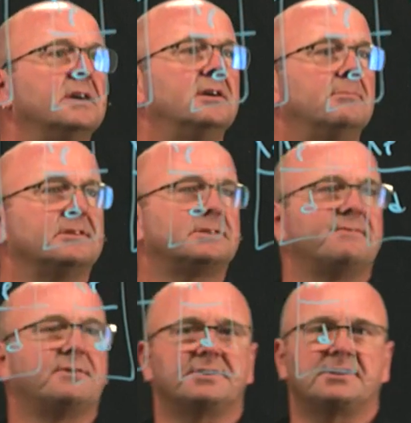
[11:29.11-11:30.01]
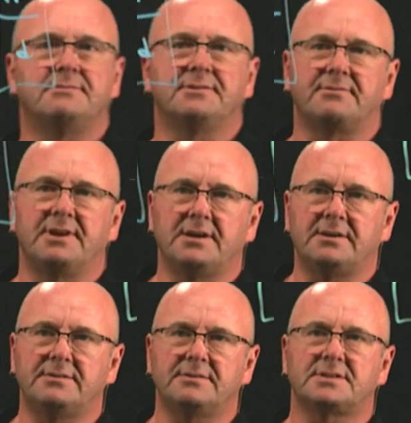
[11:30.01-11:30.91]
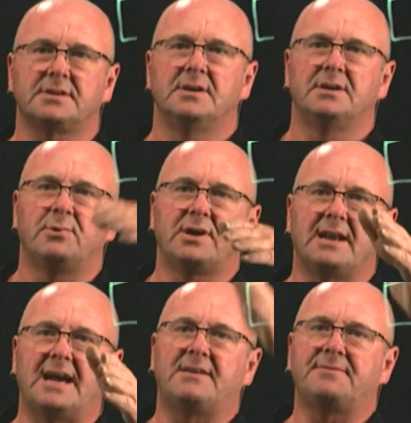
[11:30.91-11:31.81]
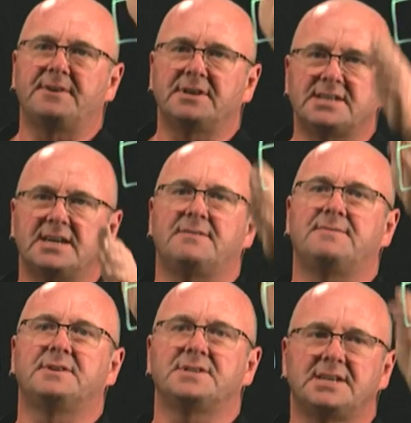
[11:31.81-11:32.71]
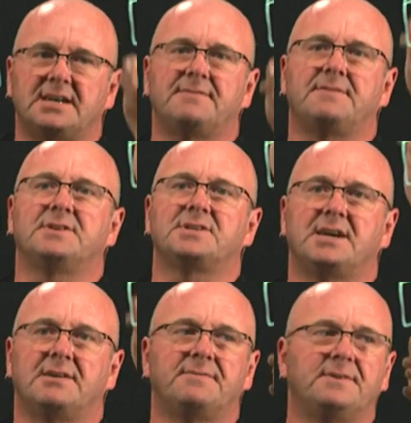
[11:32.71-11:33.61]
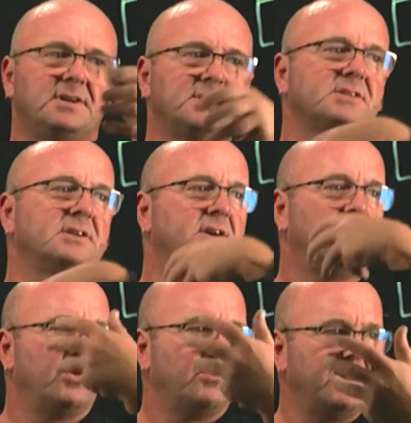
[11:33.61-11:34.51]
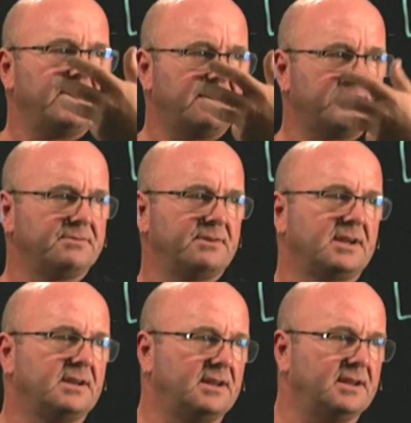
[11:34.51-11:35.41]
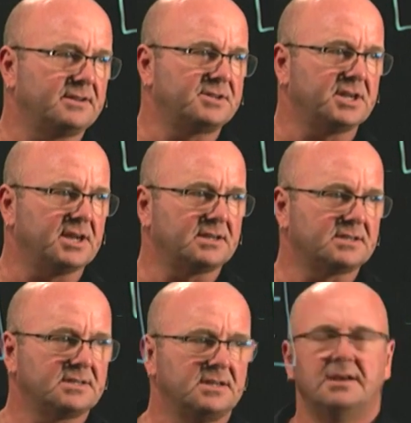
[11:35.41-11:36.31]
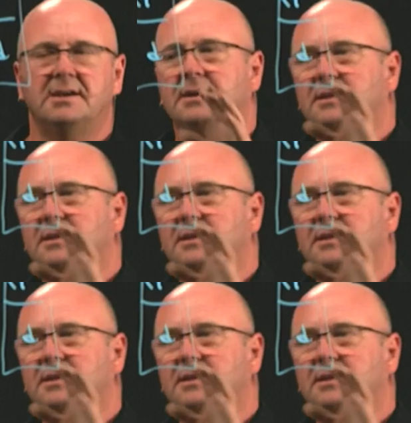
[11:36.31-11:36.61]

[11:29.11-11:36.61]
Once we've got two or three nodes, we can add first, add first, add first, add first, without doing any other checks. And the